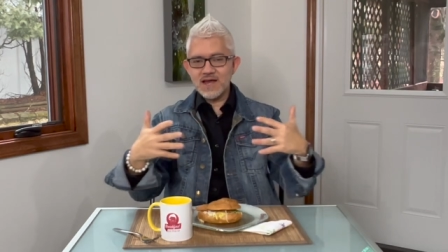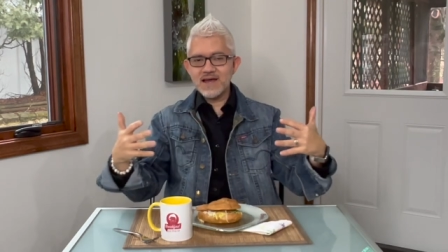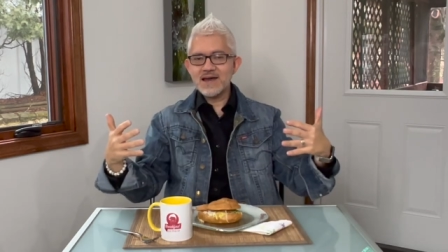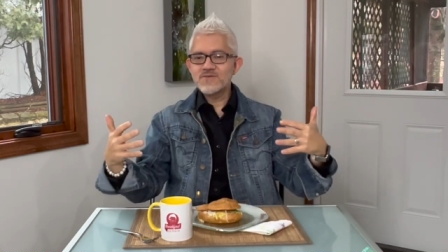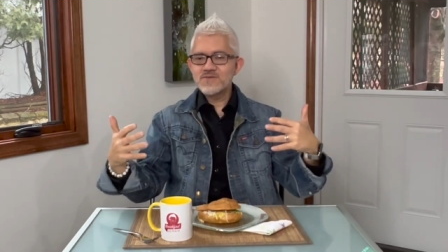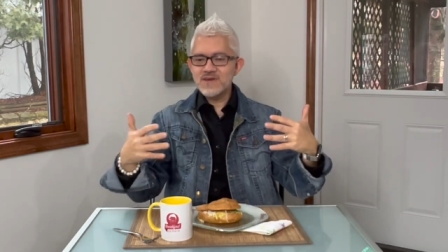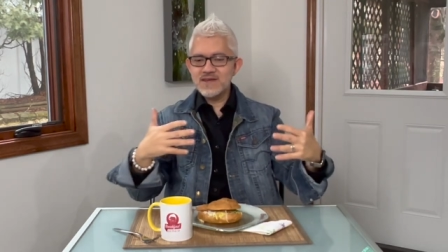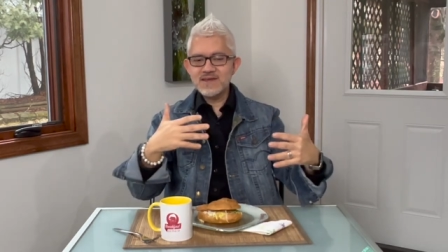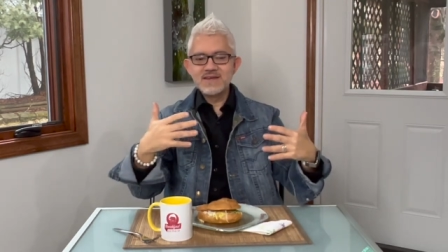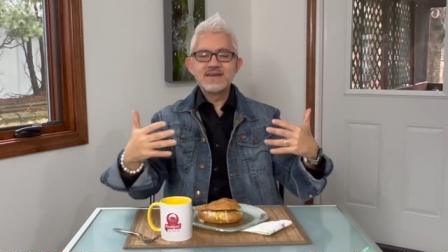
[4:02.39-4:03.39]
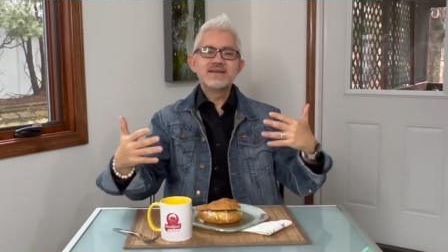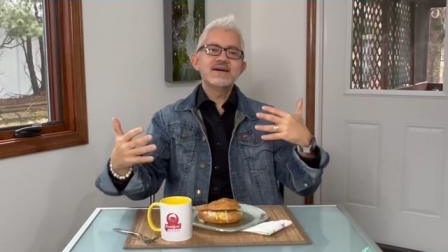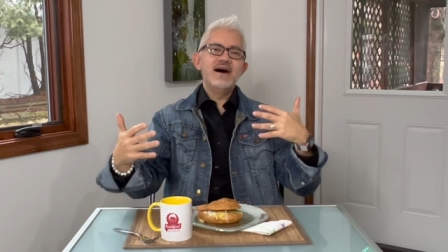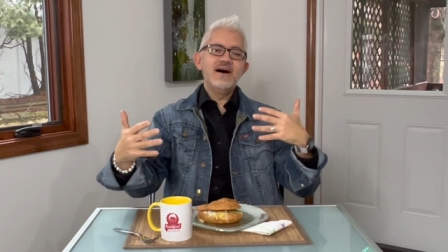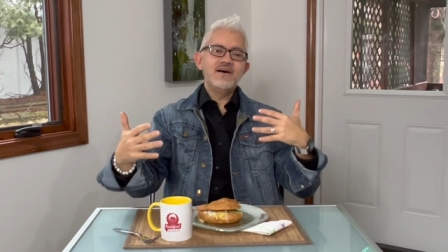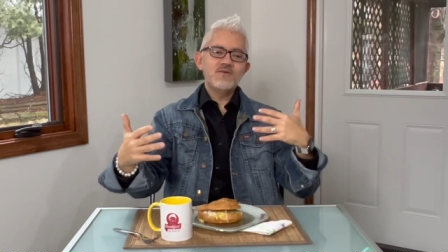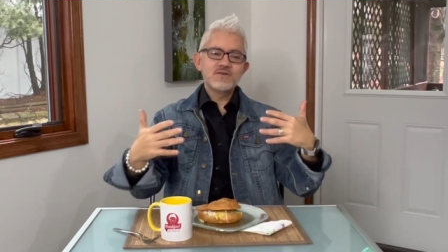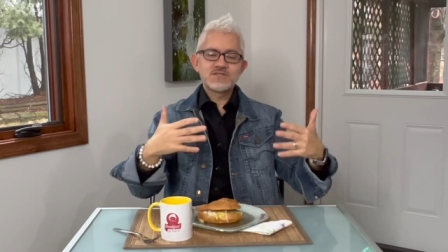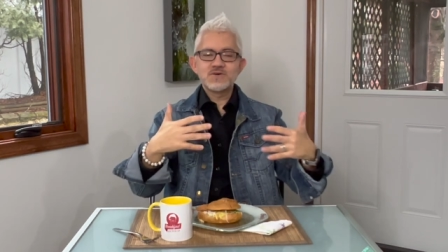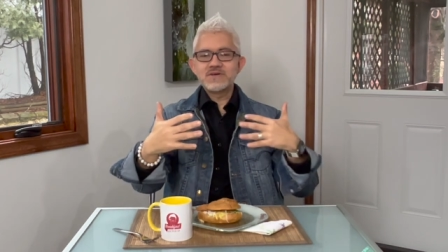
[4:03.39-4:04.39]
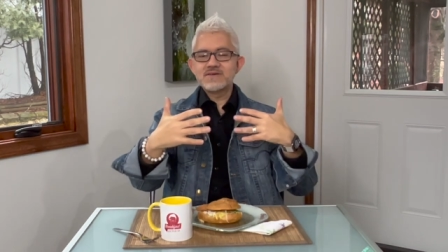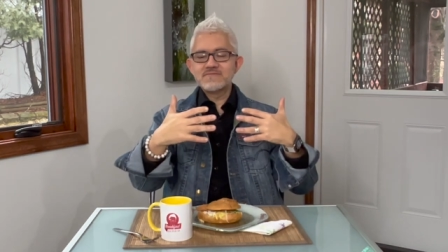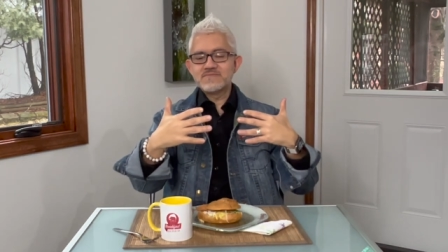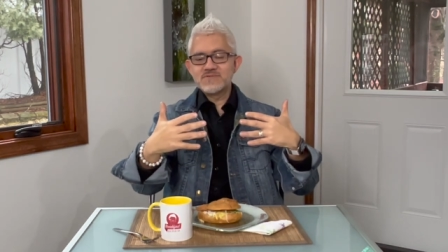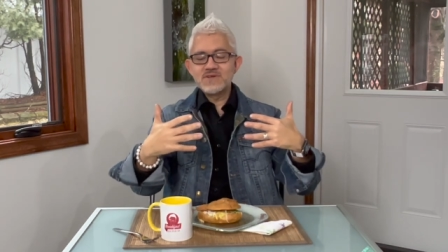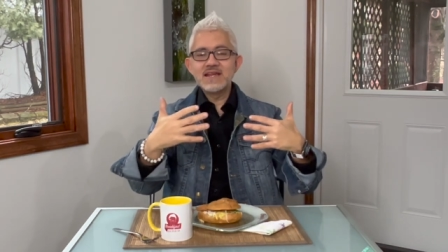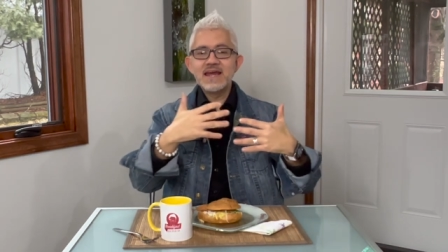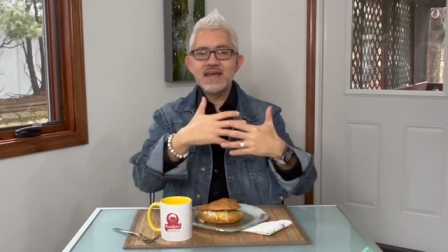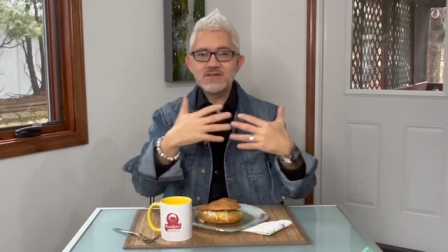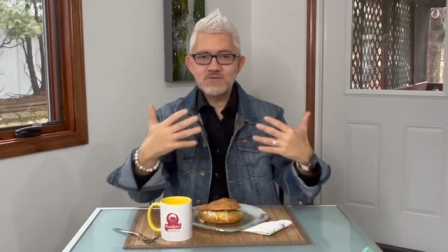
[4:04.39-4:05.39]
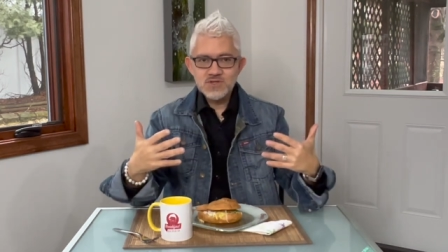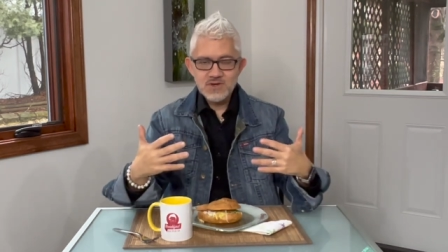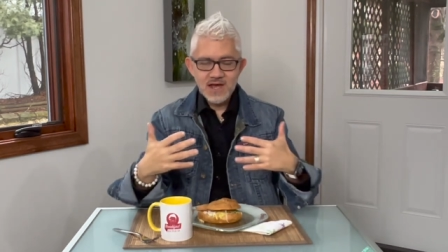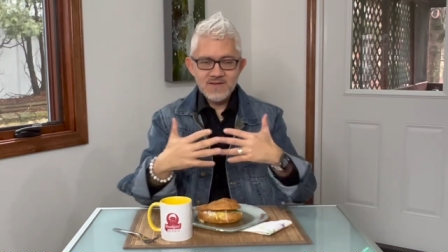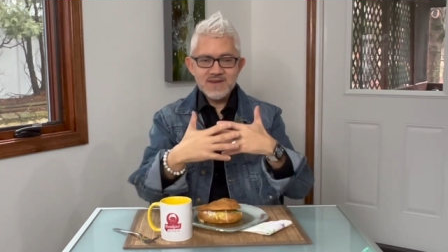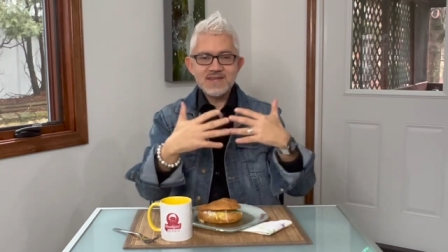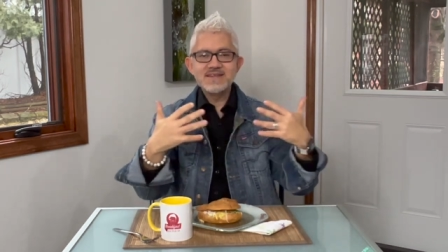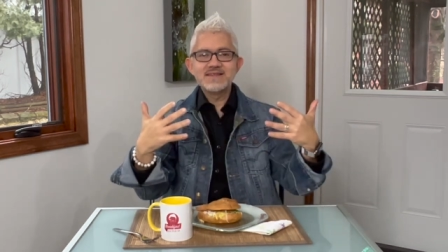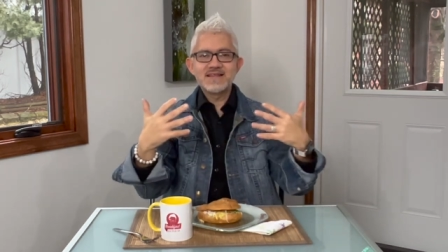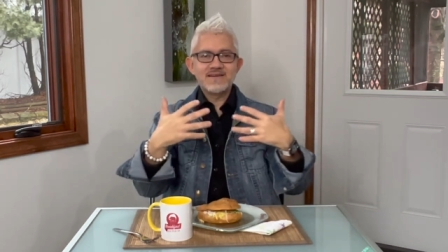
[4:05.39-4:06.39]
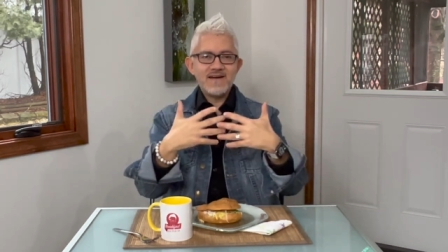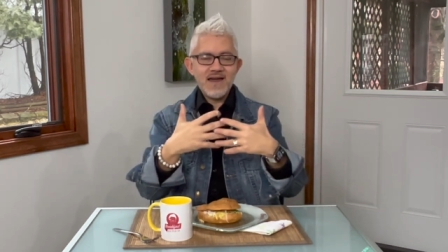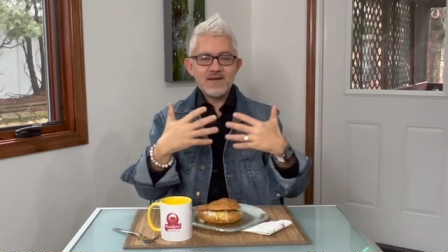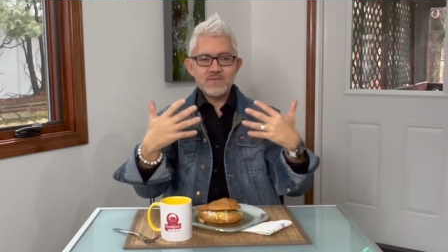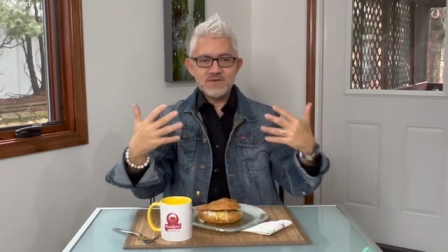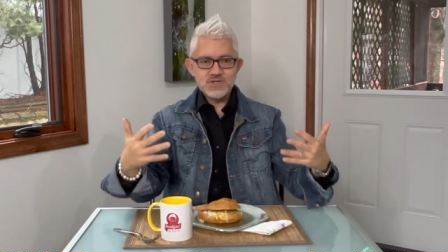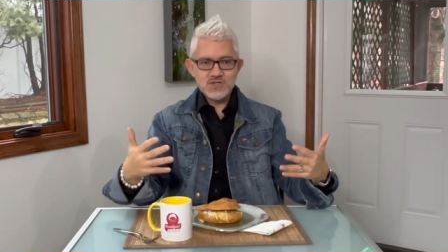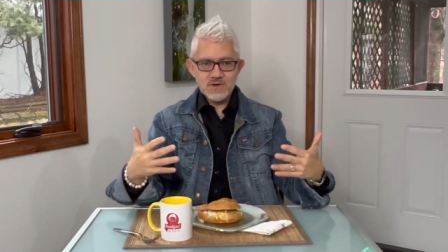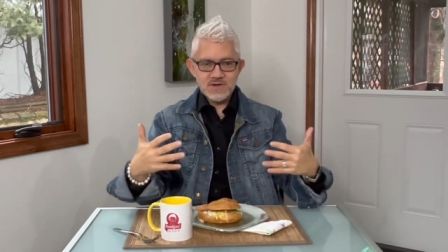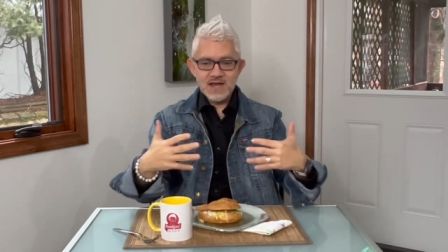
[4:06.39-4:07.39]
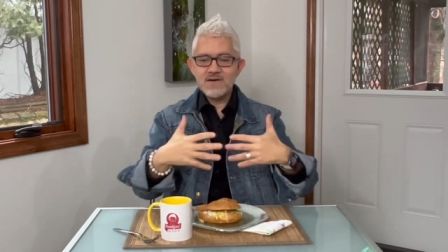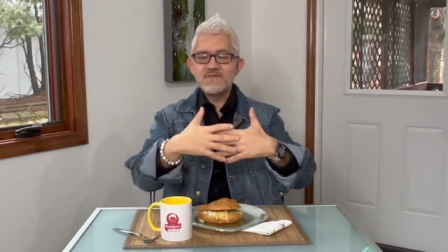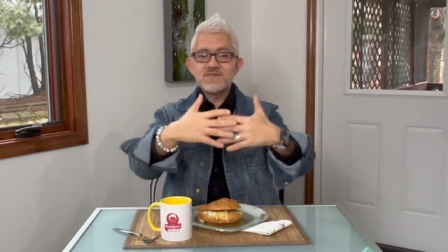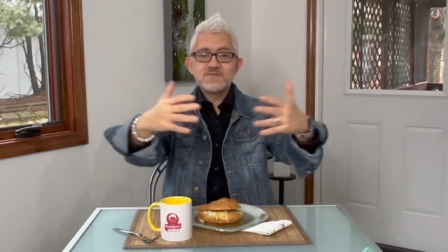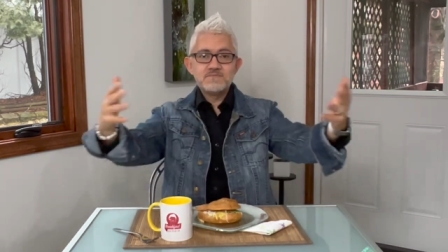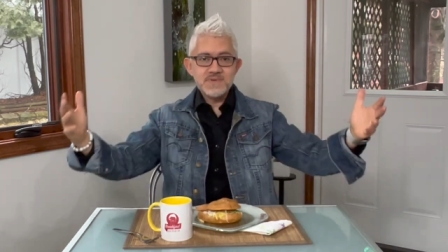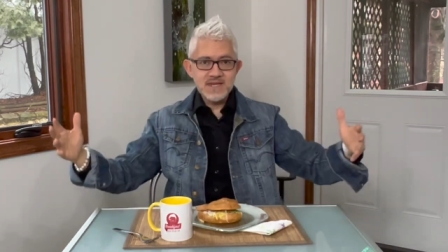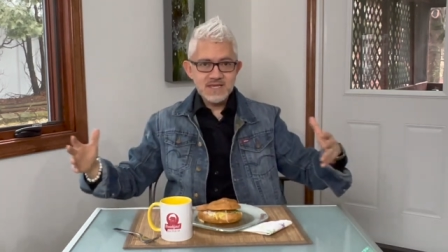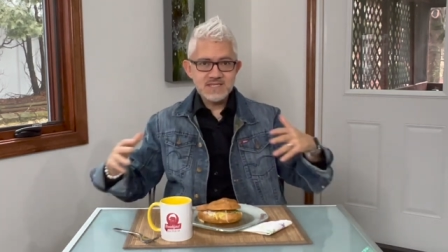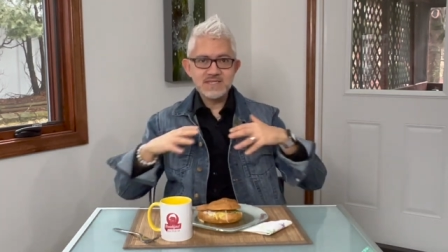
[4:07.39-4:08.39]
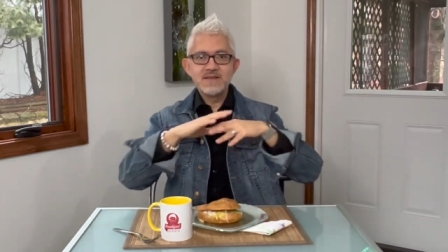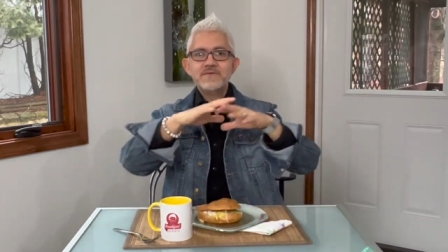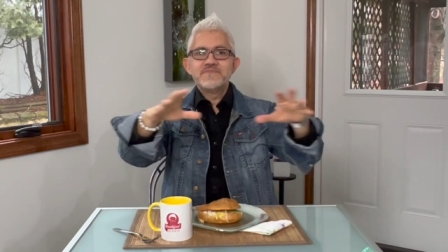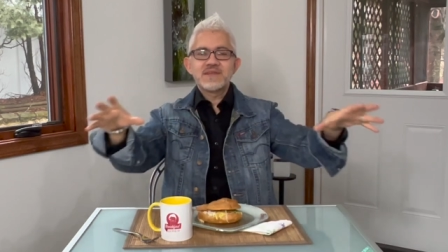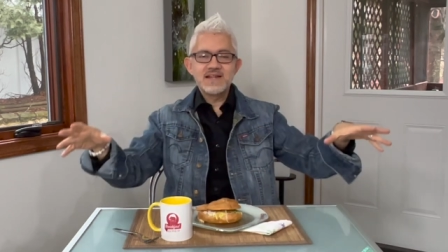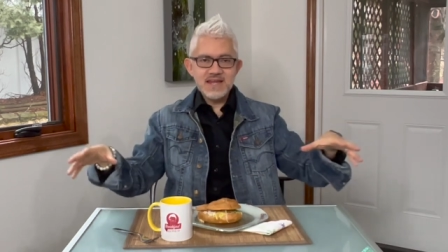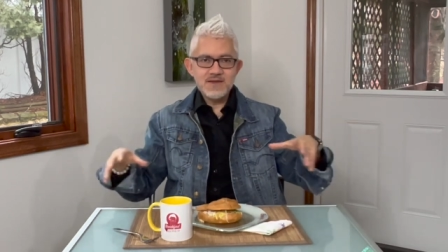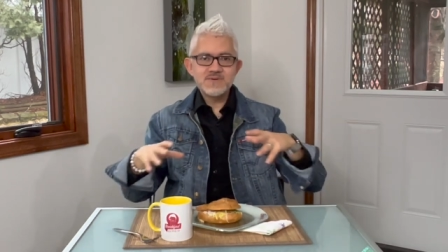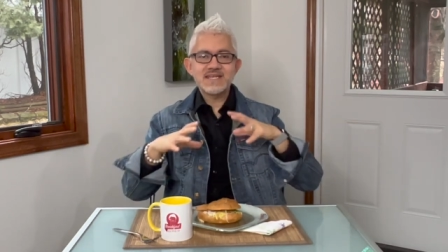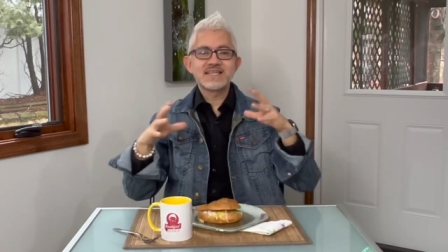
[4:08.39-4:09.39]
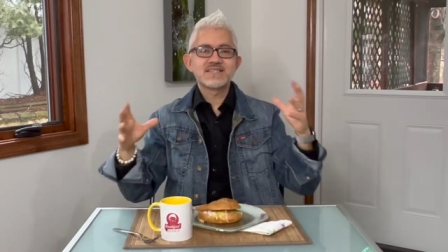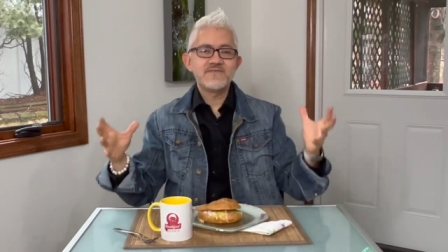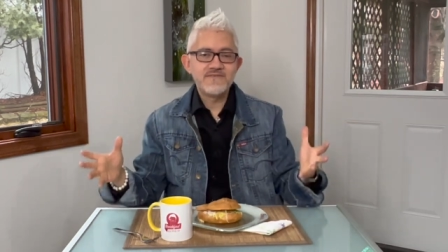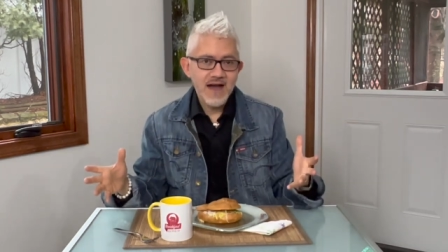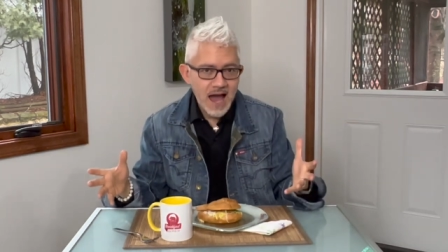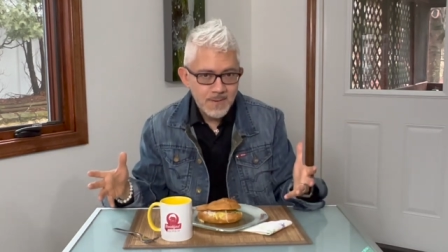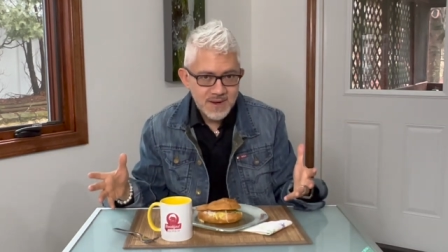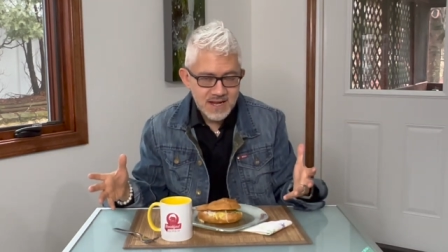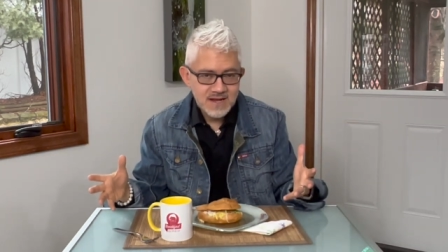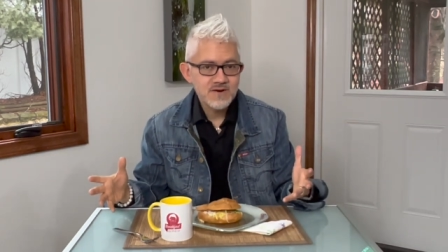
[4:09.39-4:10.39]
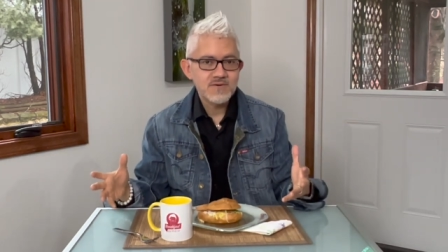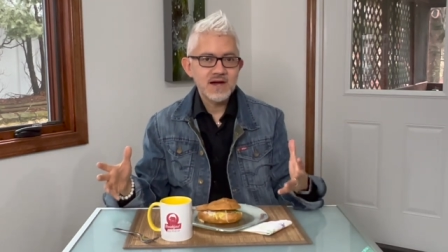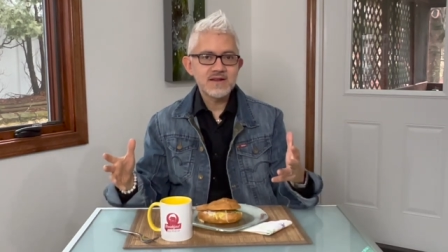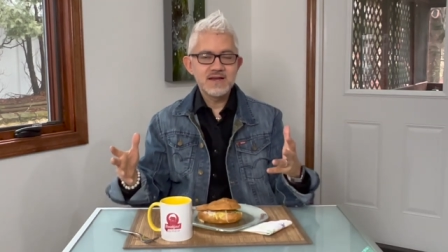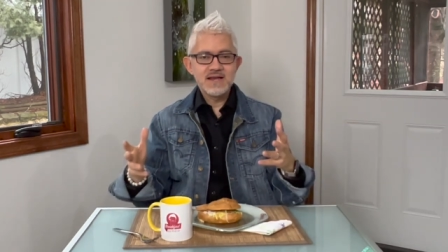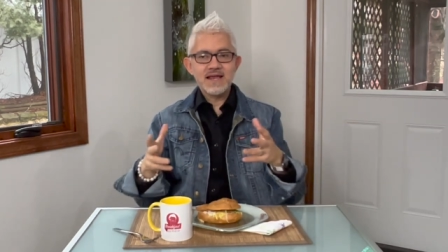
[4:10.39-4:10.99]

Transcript: How do they also relate to each other? How do they interact with each other? How this piece lives as a family, right?